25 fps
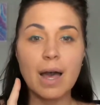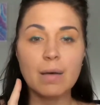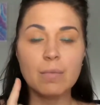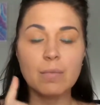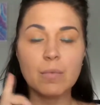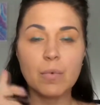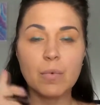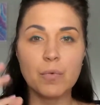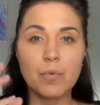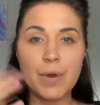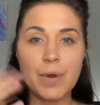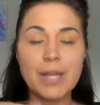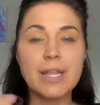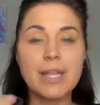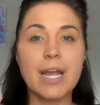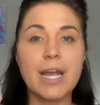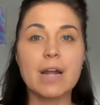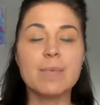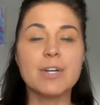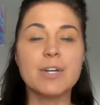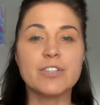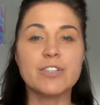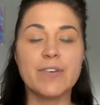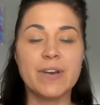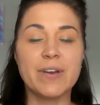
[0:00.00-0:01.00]
with
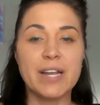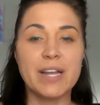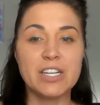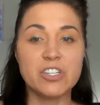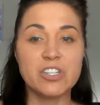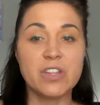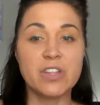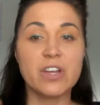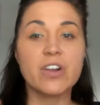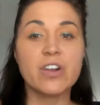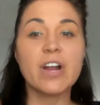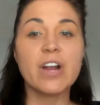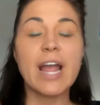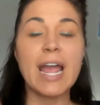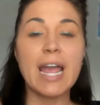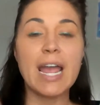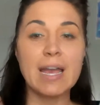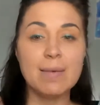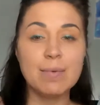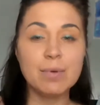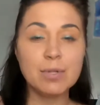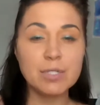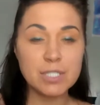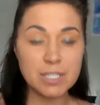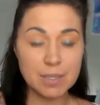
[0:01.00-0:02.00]
airbrush foundation that you're
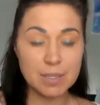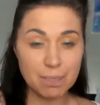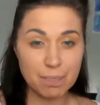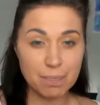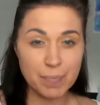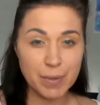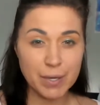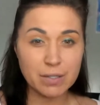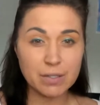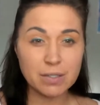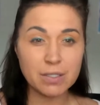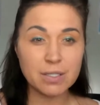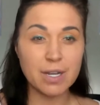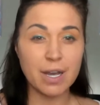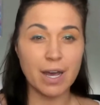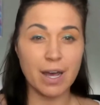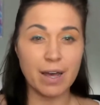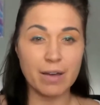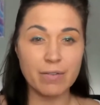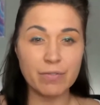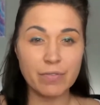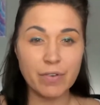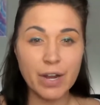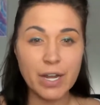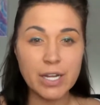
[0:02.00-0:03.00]
able to build
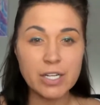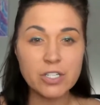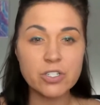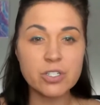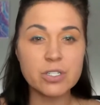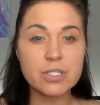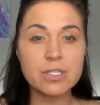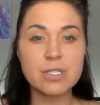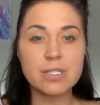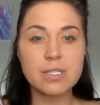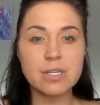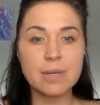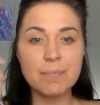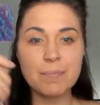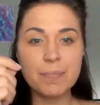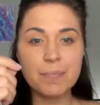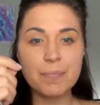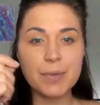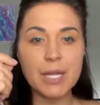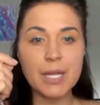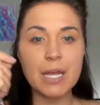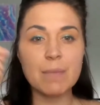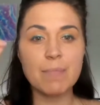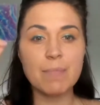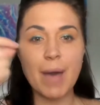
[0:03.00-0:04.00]
coverage
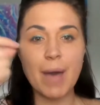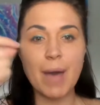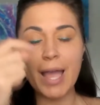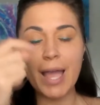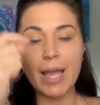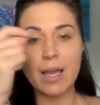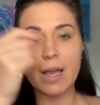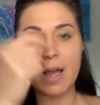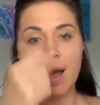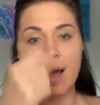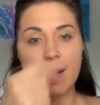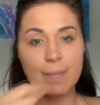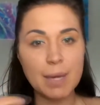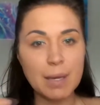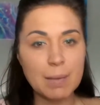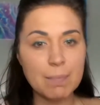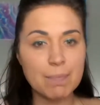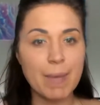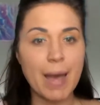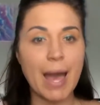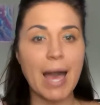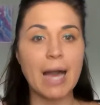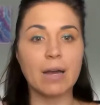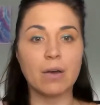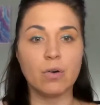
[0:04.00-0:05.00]
simply by coming
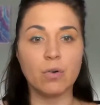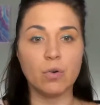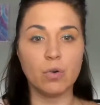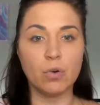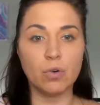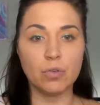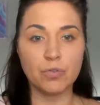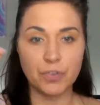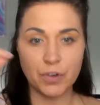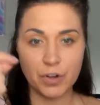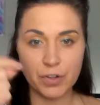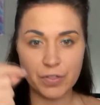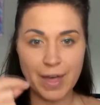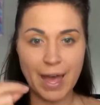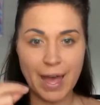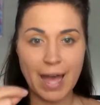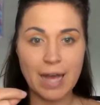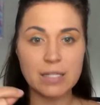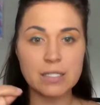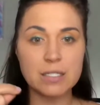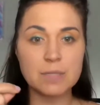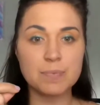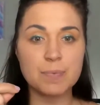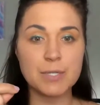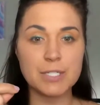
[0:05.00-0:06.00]
back over
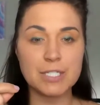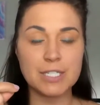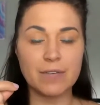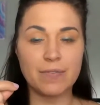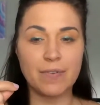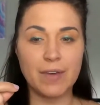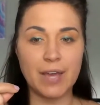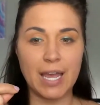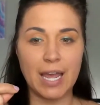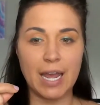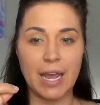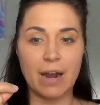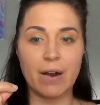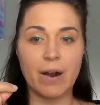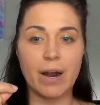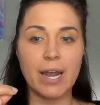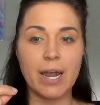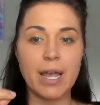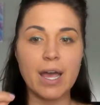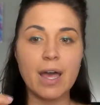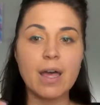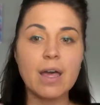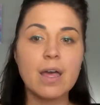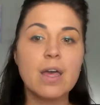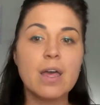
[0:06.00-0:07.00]
that specific
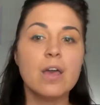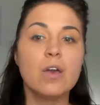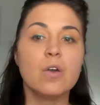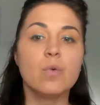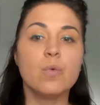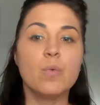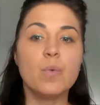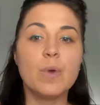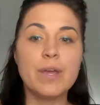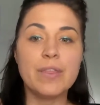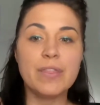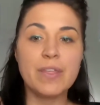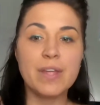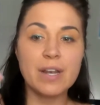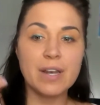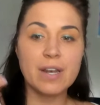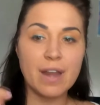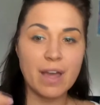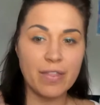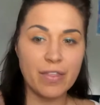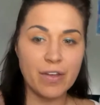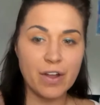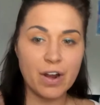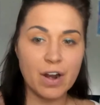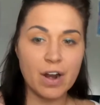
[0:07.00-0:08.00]
area with
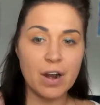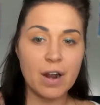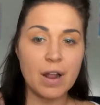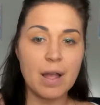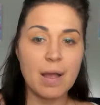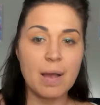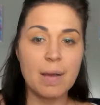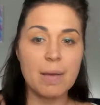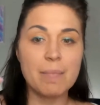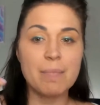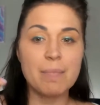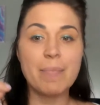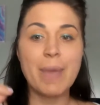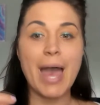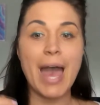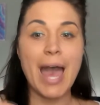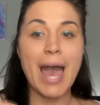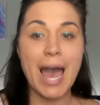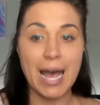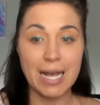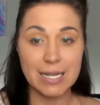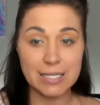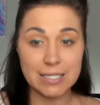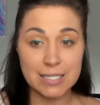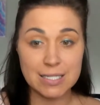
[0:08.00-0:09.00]
another
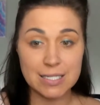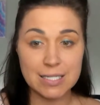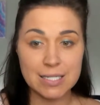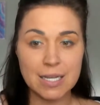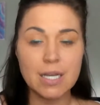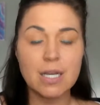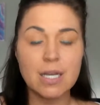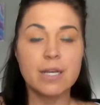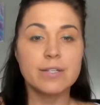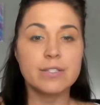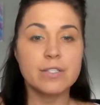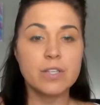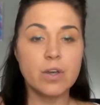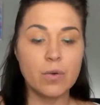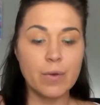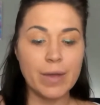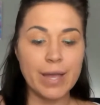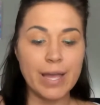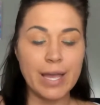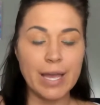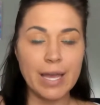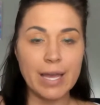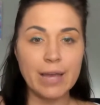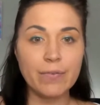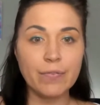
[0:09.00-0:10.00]
pass. So
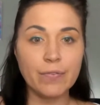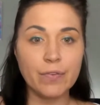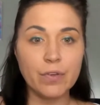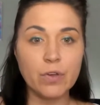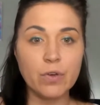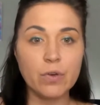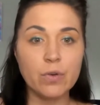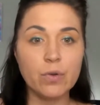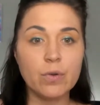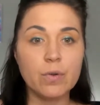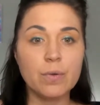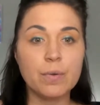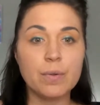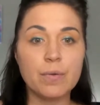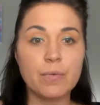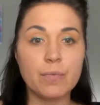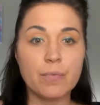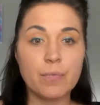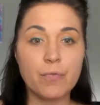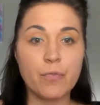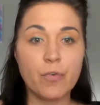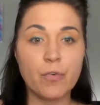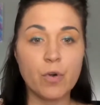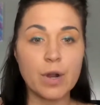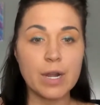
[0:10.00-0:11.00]
if you,
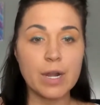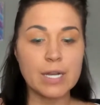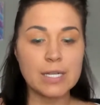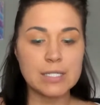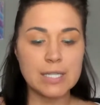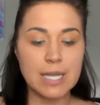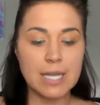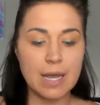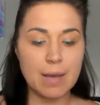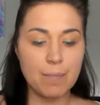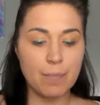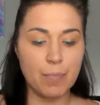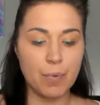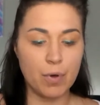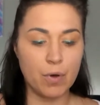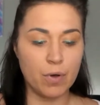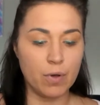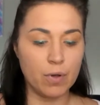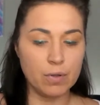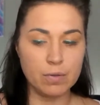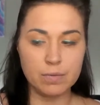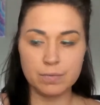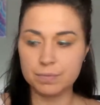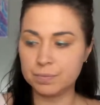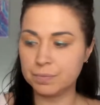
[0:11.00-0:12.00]
for
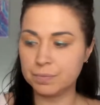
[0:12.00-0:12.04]
example,